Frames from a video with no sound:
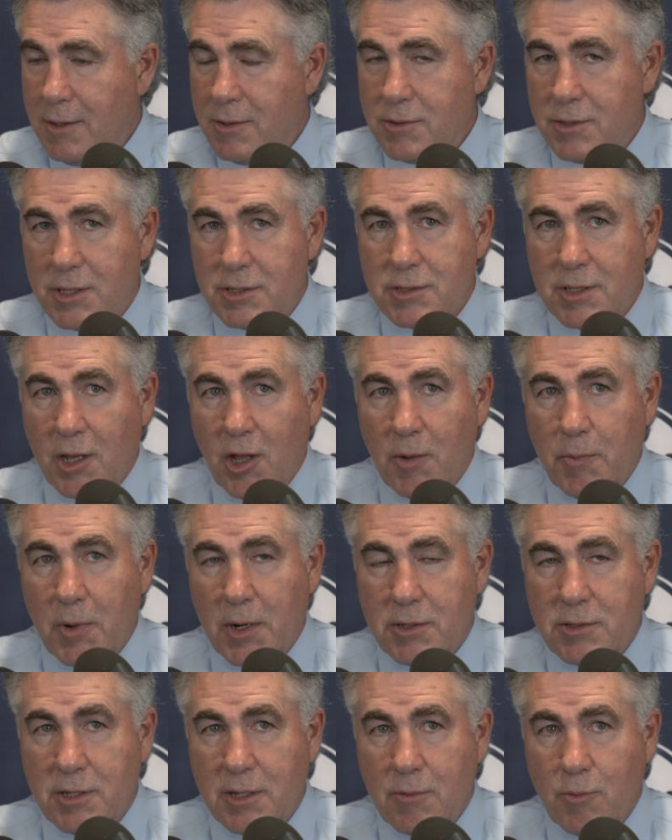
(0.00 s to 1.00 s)
tries to help
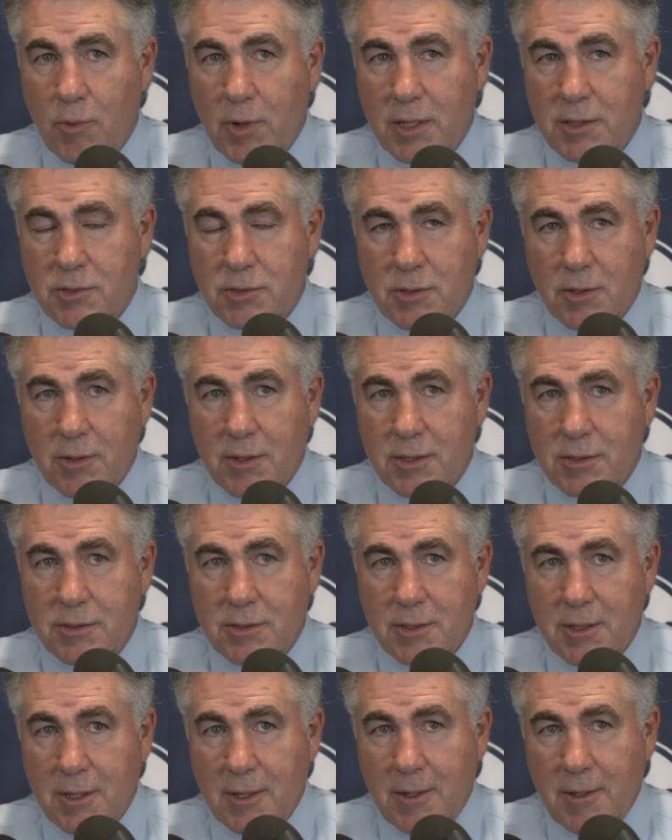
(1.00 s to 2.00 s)
our team win. So
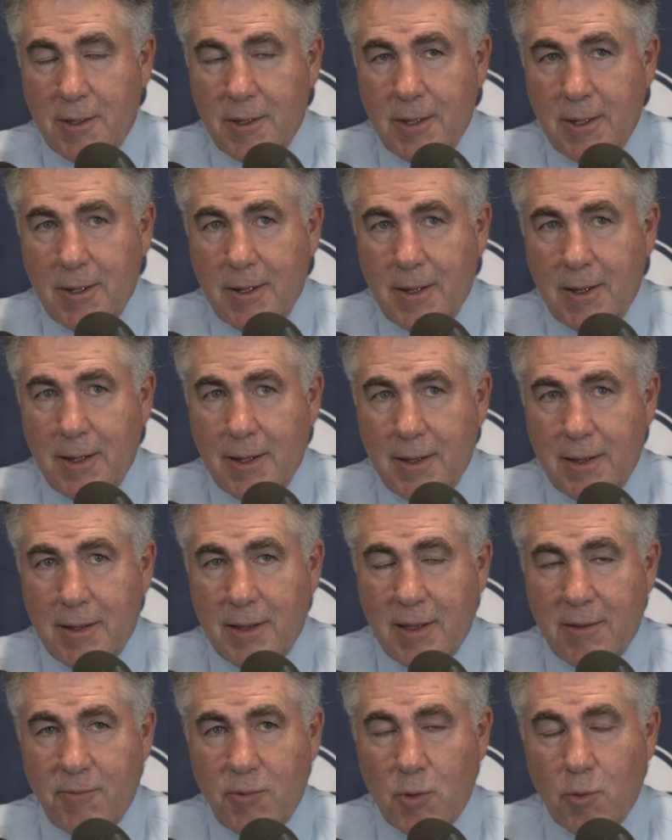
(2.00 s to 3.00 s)
it's
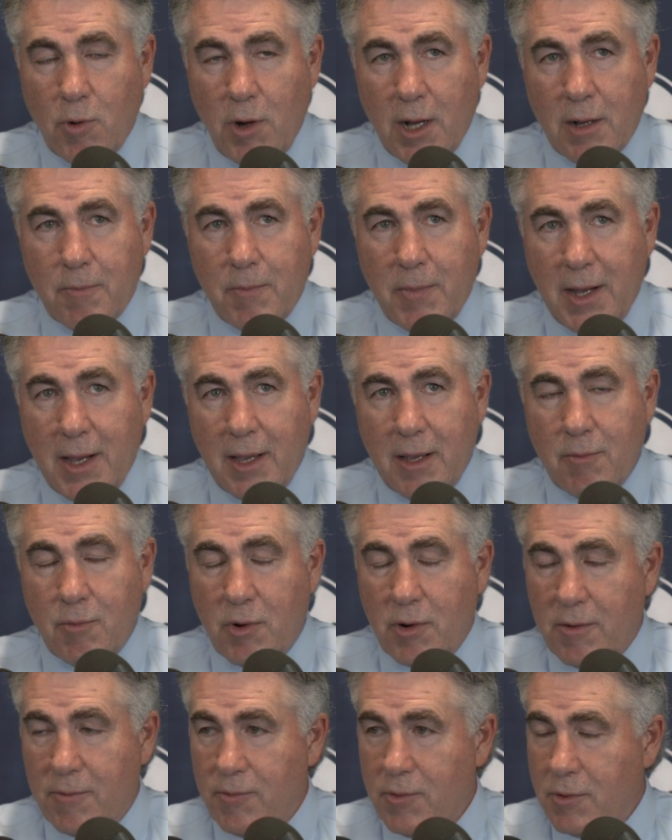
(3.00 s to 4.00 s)
if you walk by him
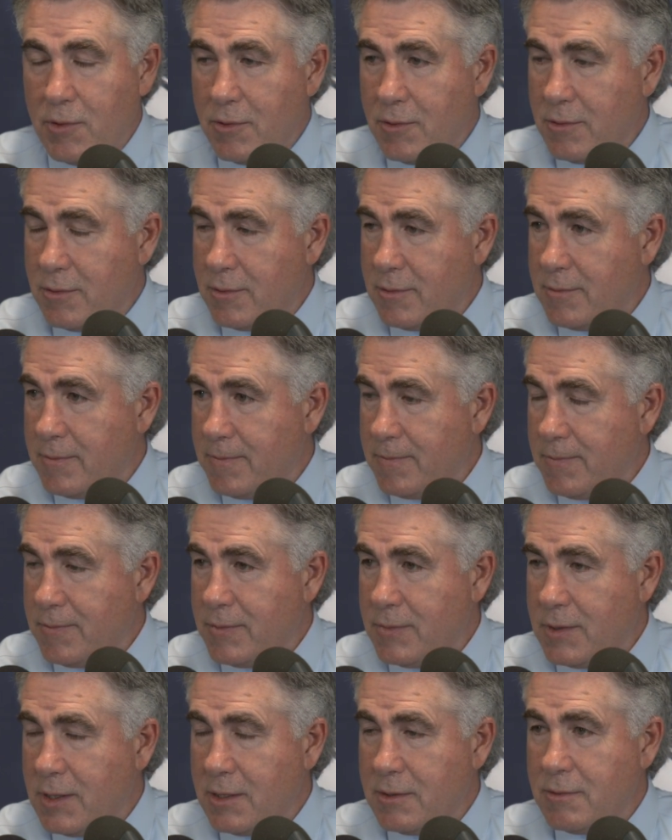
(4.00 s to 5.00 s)
or if you
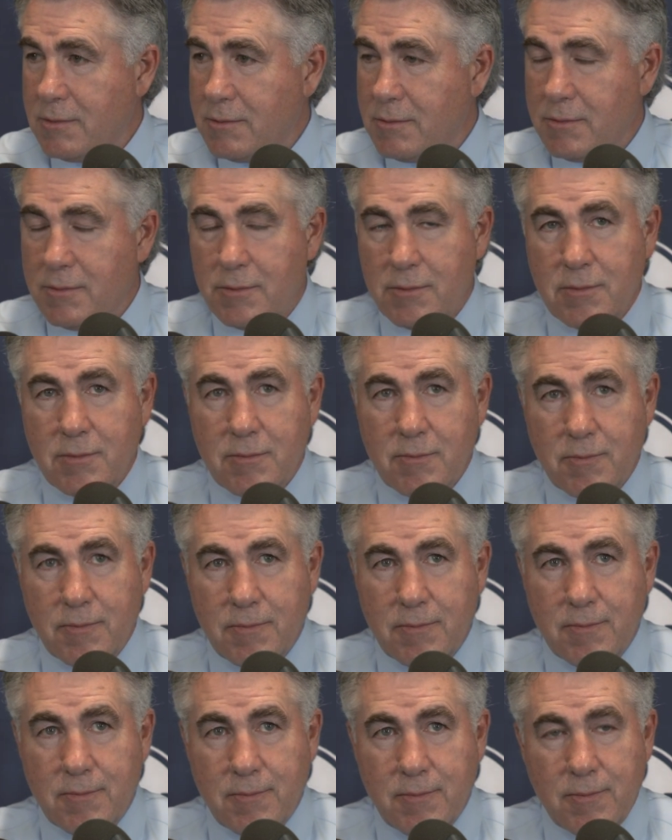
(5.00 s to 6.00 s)
didn't
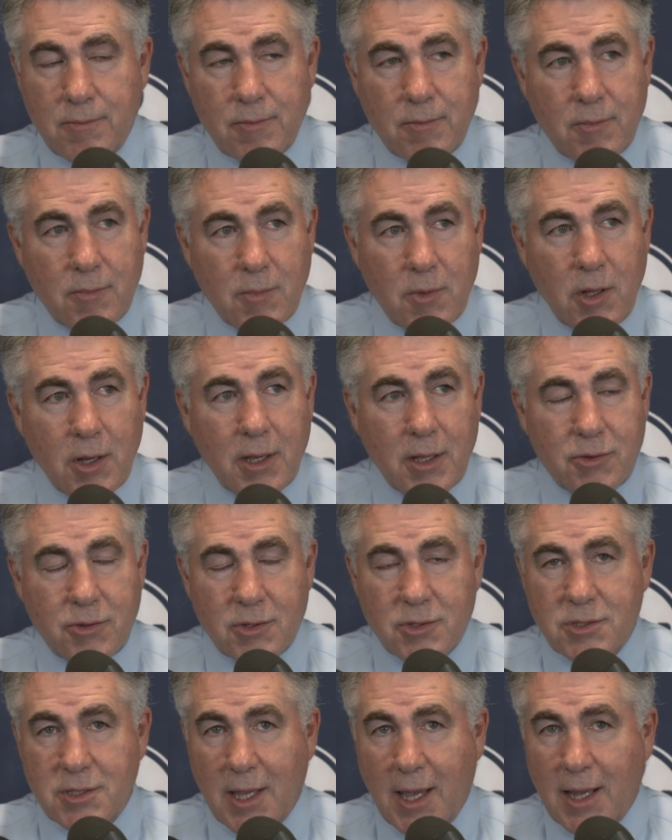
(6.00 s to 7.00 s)
look at the
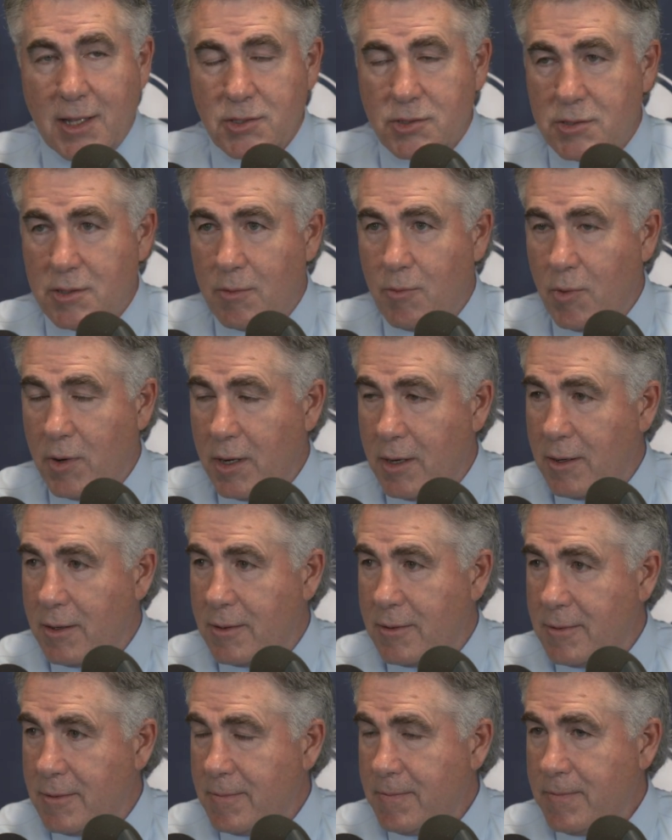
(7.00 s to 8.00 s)
stats somewhere,
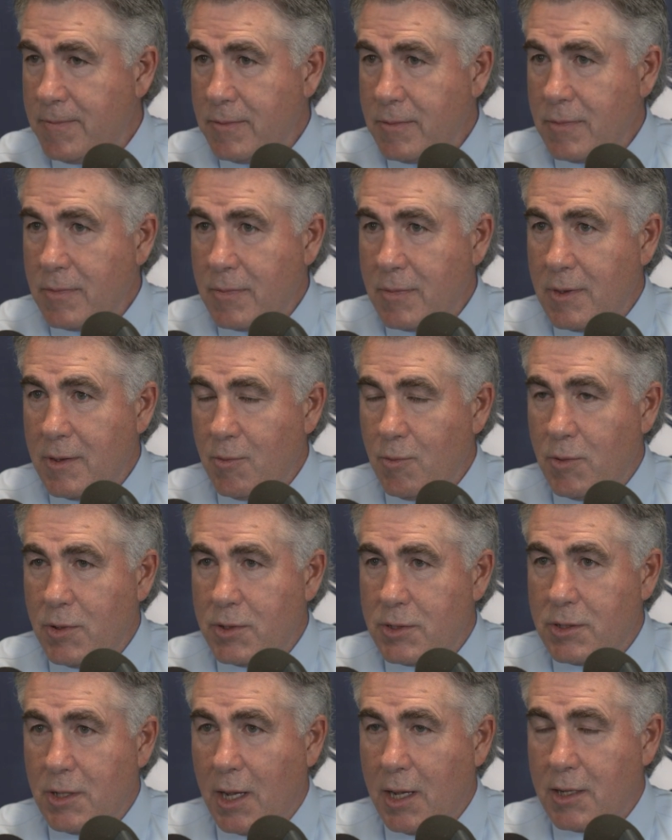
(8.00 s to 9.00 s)

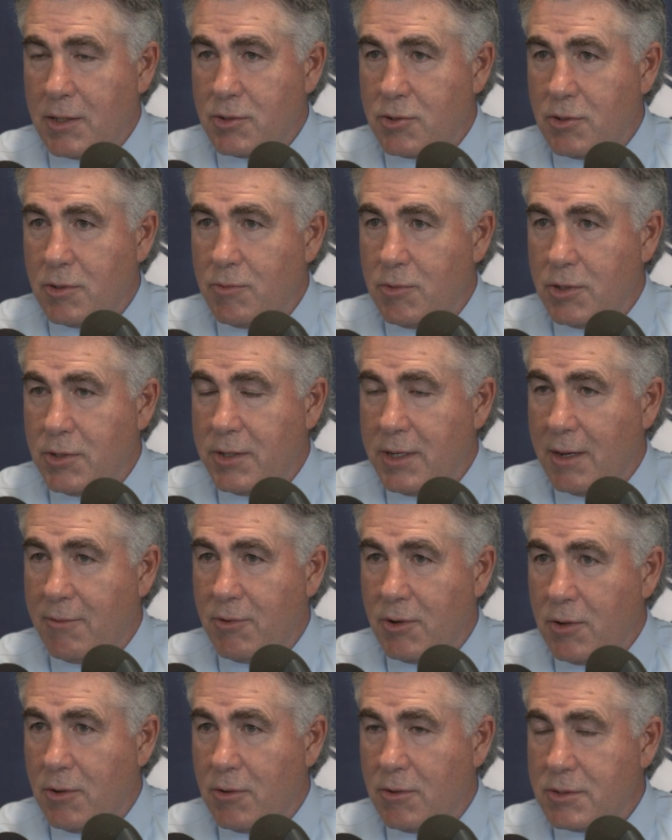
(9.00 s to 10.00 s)
when talking to him, you'd
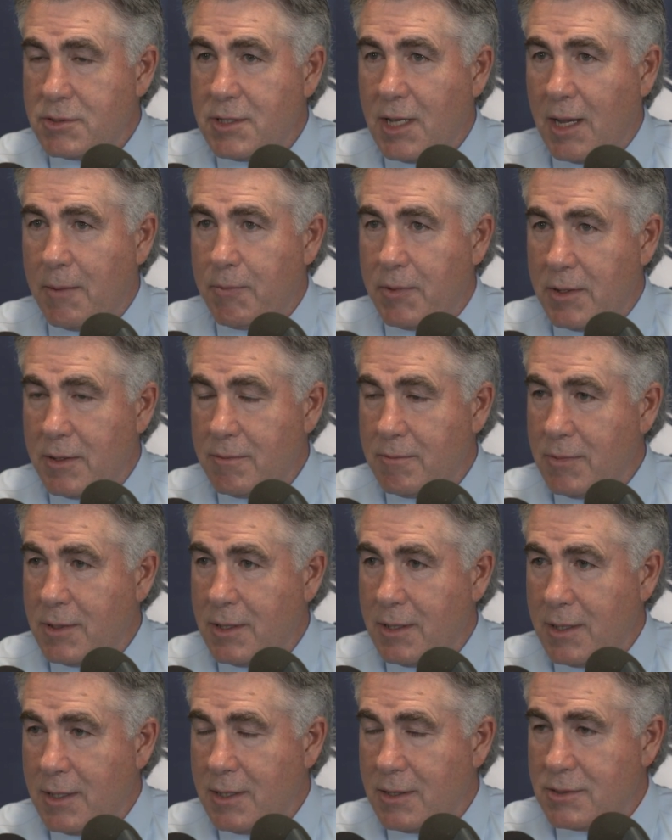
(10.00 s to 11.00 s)
never know what's happening,
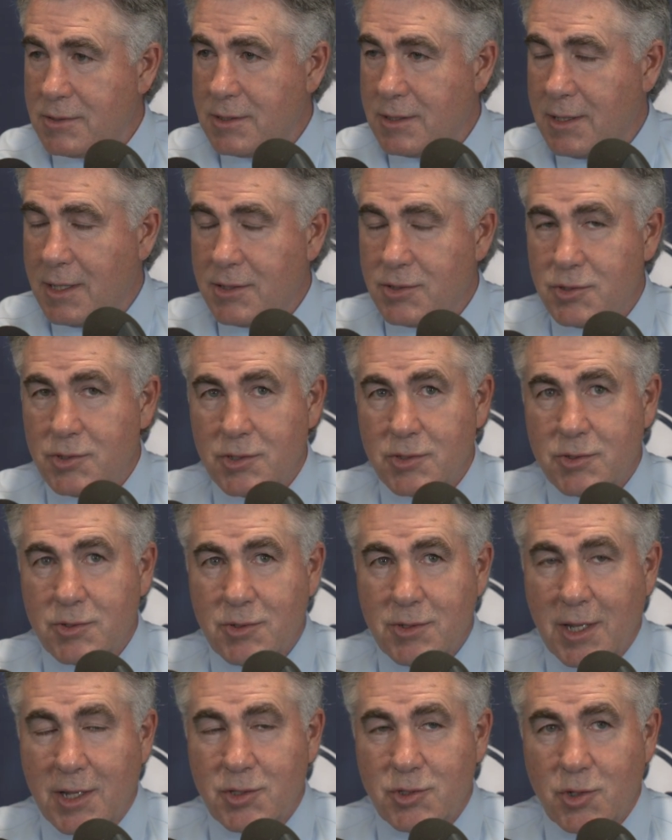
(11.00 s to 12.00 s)
but it is, and that's
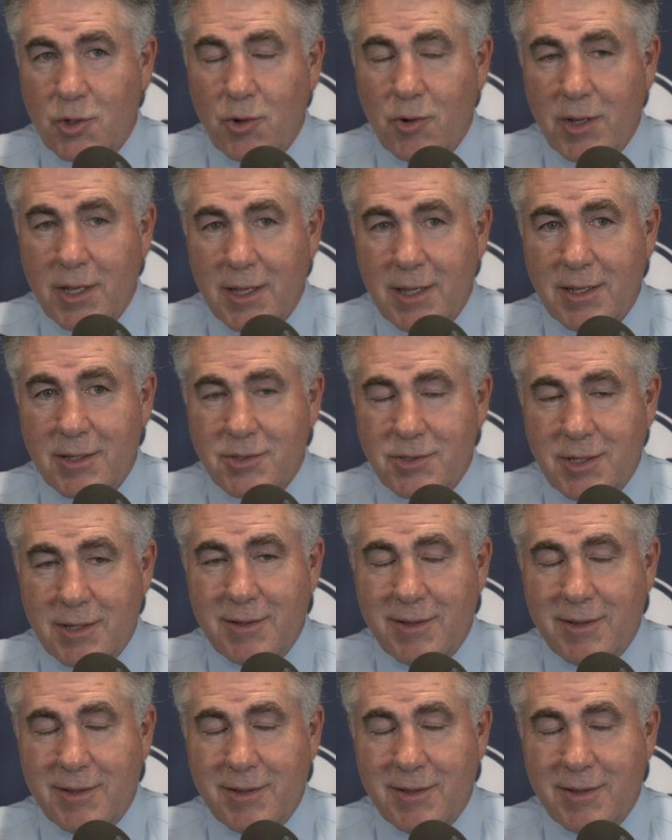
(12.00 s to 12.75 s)
just that's who he is,